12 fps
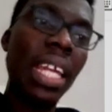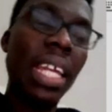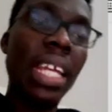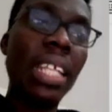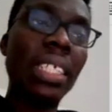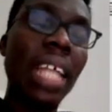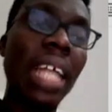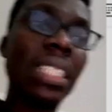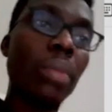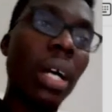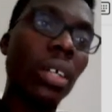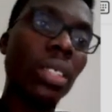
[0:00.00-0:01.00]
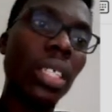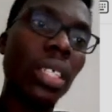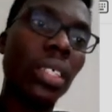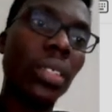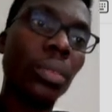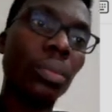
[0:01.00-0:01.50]
against
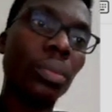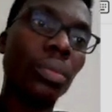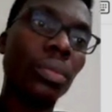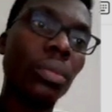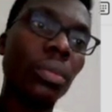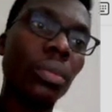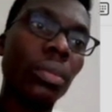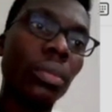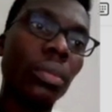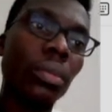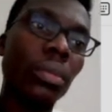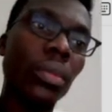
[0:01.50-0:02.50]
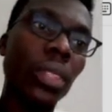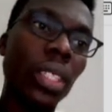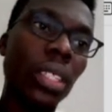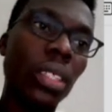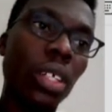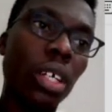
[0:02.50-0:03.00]
antibiotics.
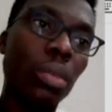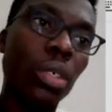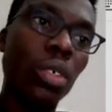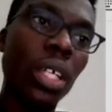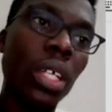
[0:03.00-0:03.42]
It's a common